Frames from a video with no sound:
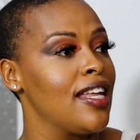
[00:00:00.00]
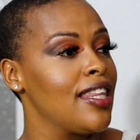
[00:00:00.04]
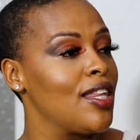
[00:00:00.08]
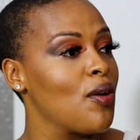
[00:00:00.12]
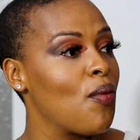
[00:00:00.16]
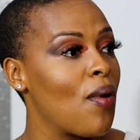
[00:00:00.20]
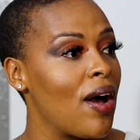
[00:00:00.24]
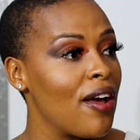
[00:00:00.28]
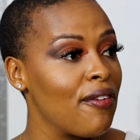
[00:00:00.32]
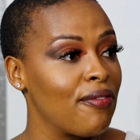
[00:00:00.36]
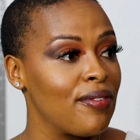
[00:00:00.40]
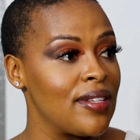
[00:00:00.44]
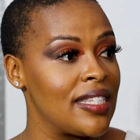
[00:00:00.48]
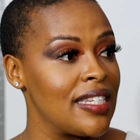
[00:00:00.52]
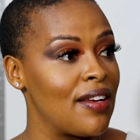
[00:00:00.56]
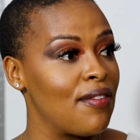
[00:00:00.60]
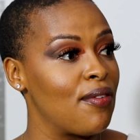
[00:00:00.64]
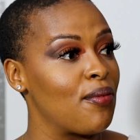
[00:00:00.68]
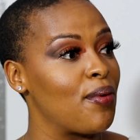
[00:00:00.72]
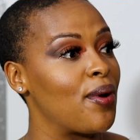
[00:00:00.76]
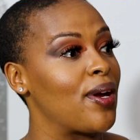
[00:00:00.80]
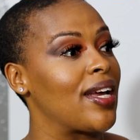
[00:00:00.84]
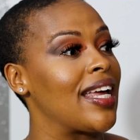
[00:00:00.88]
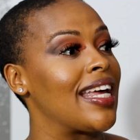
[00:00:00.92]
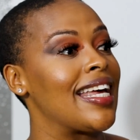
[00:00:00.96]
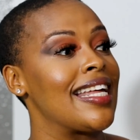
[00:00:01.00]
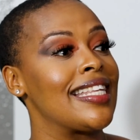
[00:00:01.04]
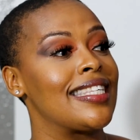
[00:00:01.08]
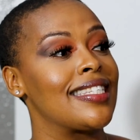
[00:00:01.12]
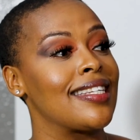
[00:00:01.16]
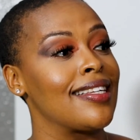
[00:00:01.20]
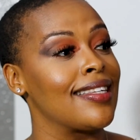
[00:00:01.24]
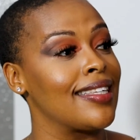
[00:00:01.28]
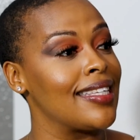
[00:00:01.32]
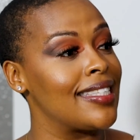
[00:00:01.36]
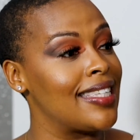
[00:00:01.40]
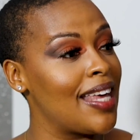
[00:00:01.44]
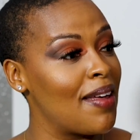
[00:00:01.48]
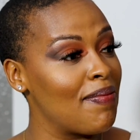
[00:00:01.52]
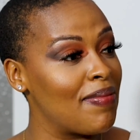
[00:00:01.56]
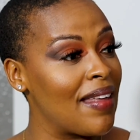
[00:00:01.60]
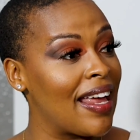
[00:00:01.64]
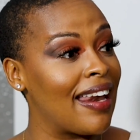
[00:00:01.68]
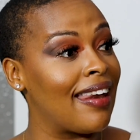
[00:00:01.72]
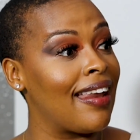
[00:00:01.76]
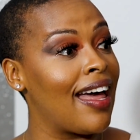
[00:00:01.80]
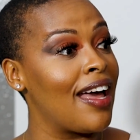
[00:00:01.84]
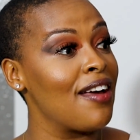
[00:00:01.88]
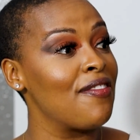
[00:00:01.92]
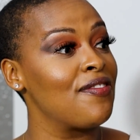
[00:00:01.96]
the wife was never working. It's still the same thing.
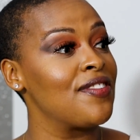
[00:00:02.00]
Life